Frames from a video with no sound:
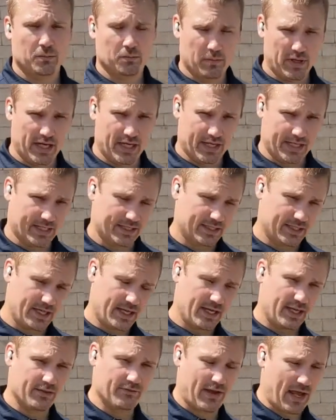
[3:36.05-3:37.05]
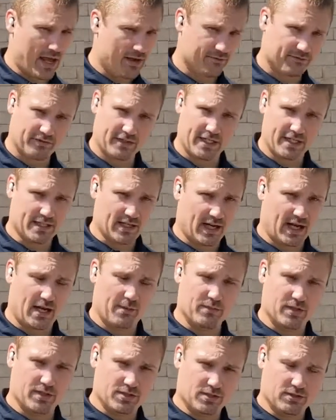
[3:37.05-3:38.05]
Meaning at the end of every
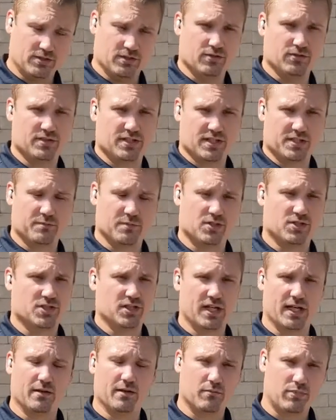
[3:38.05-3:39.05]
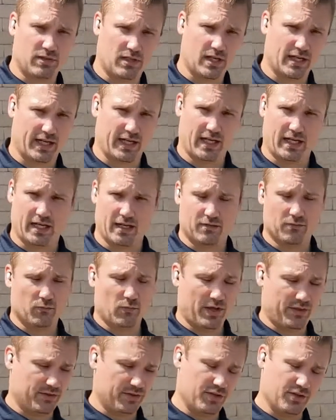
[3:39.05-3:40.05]
time that you use this machine, plug it in,
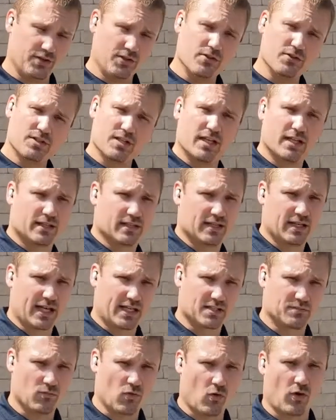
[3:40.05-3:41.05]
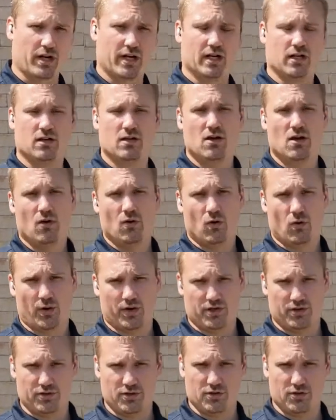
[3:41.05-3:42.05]
whether you're using it the next morning or
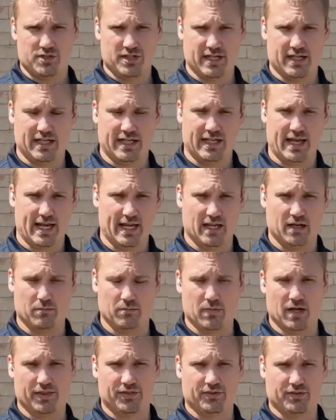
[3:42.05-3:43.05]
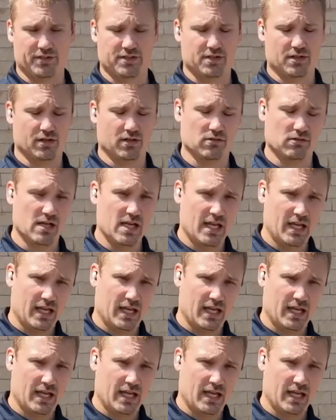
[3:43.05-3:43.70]
you're using it again in a month or two,